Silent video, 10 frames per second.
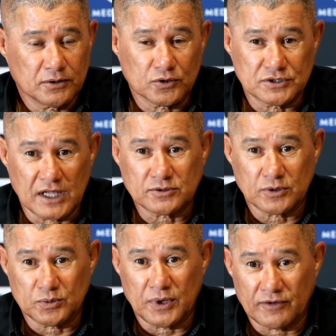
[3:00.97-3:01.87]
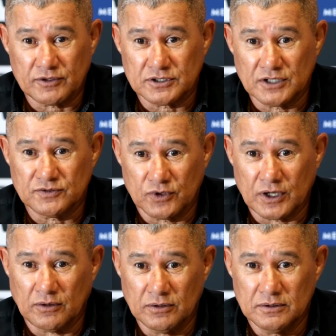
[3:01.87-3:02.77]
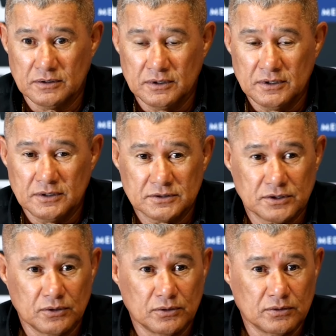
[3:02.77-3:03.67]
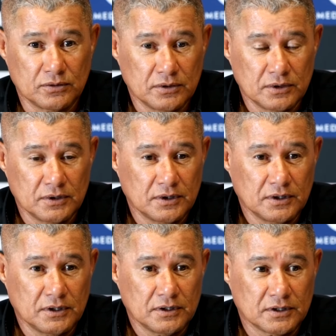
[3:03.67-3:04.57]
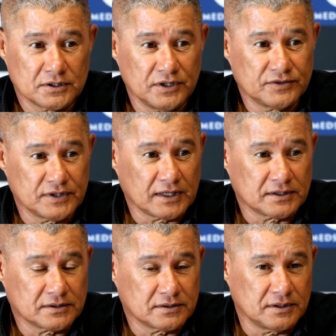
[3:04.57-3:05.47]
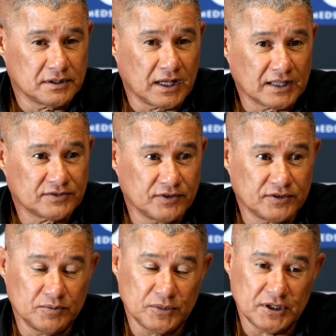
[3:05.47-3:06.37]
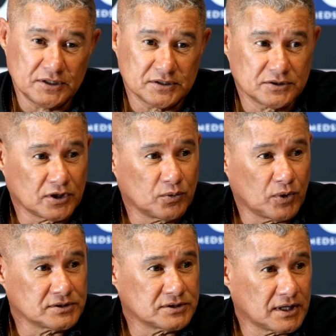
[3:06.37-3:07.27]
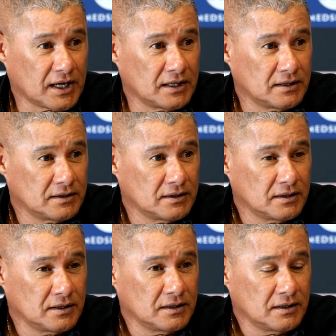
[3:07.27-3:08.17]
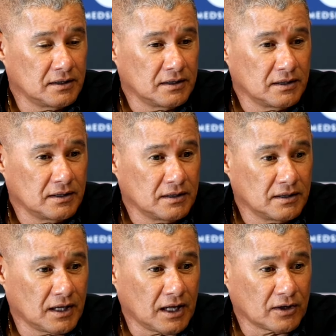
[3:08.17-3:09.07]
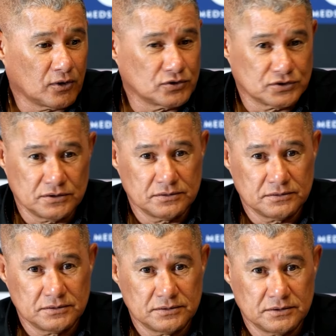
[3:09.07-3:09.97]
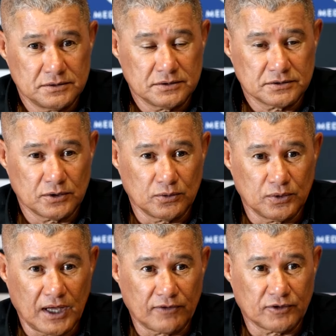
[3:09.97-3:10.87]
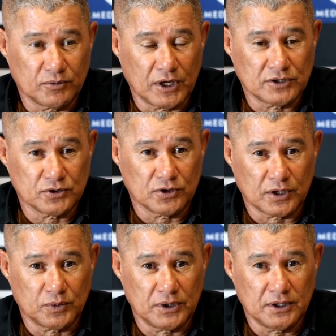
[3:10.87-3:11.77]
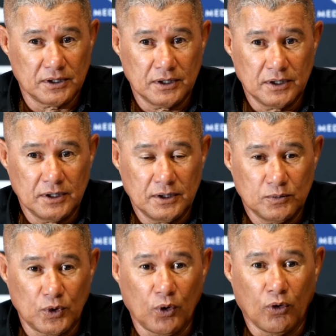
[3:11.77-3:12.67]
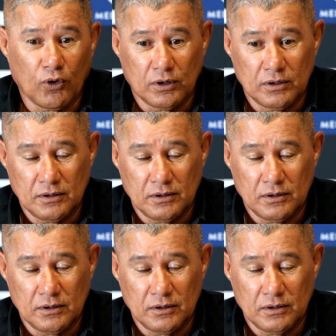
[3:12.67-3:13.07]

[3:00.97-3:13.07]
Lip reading: because that's what we have to chase for now. So the Chiefs that in the last 15 minutes is not the ones that I coach. So we have to make sure that we all,